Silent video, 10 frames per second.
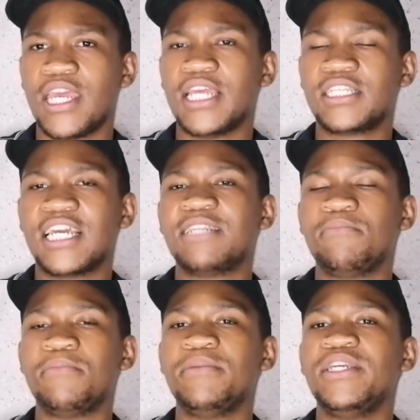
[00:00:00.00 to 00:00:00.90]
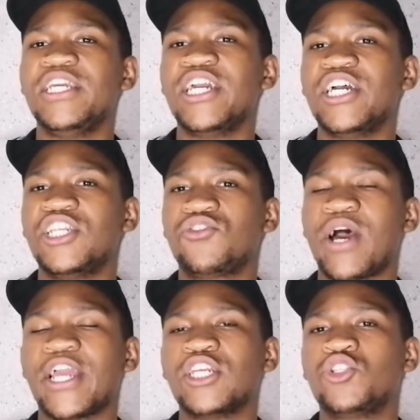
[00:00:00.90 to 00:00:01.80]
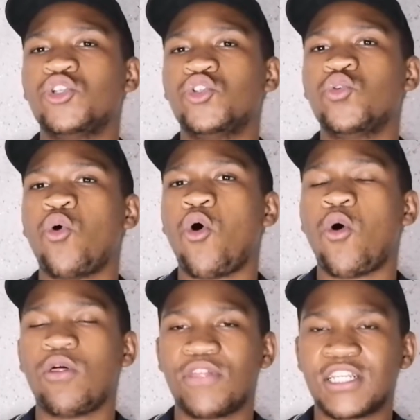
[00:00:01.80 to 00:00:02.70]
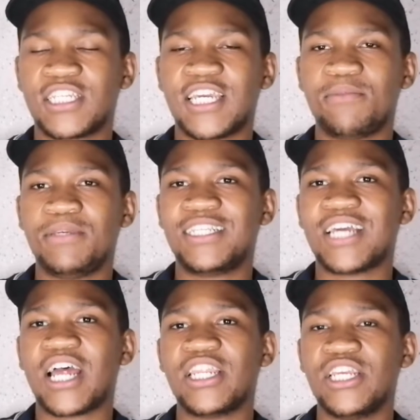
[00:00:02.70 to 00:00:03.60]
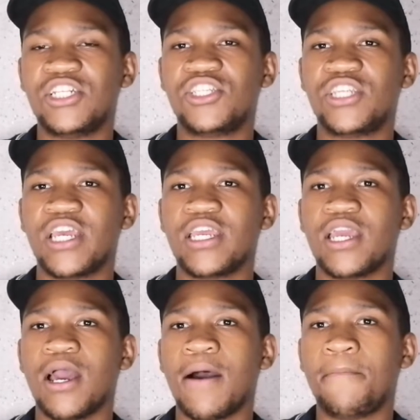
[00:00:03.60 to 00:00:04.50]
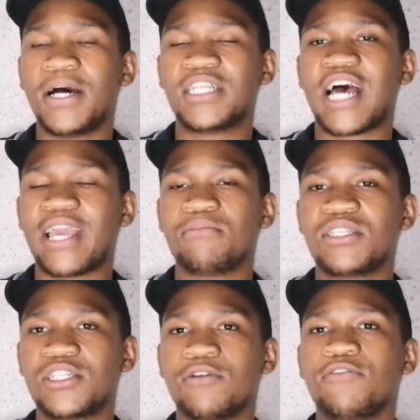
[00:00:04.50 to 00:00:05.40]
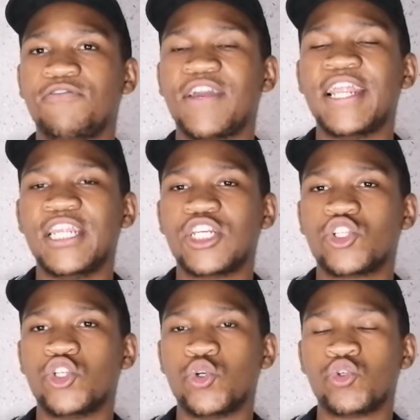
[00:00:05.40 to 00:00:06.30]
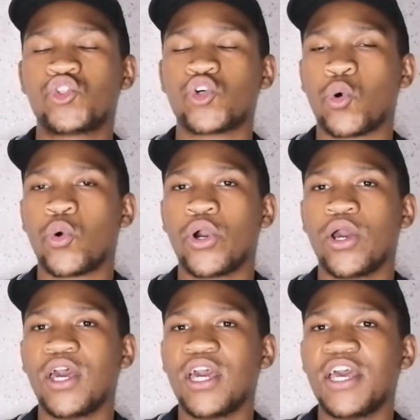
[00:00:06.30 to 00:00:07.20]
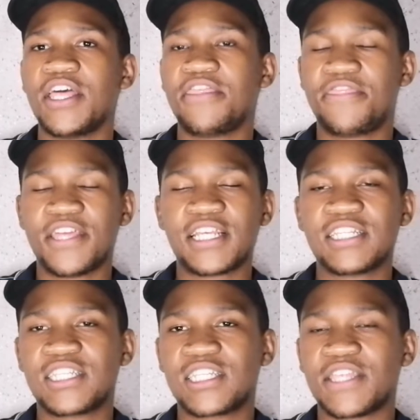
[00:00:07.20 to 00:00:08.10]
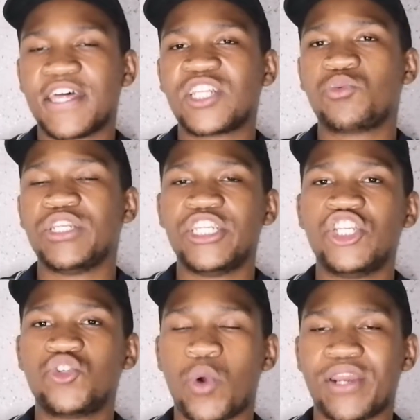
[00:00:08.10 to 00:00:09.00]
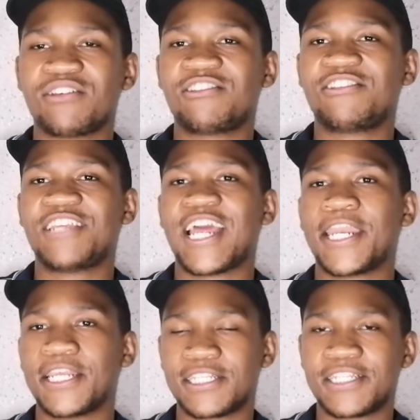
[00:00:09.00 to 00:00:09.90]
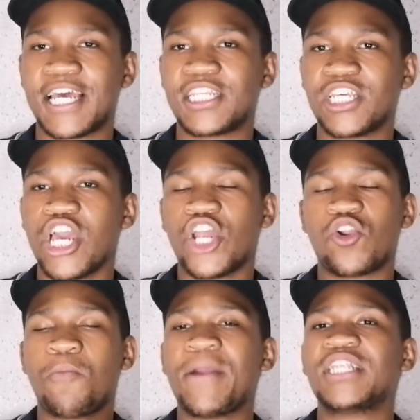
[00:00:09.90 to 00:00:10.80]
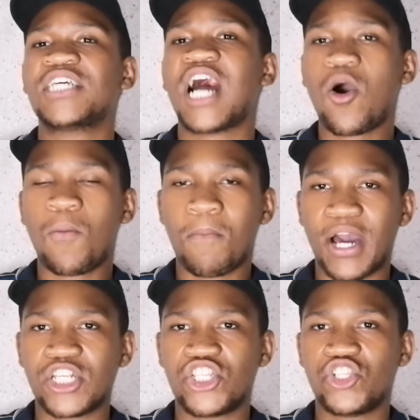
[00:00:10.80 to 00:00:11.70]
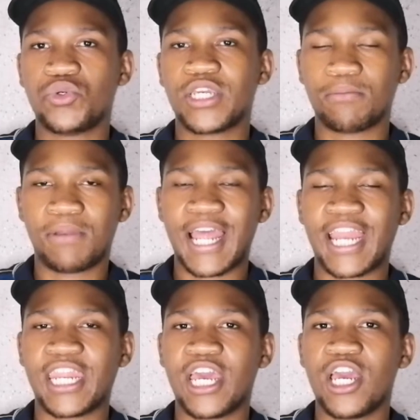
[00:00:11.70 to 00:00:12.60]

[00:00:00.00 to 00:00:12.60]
It can be me trying to do all that can be done each day, but I am still failing to do so. Things that we need to understand is that no matter how much you can plan,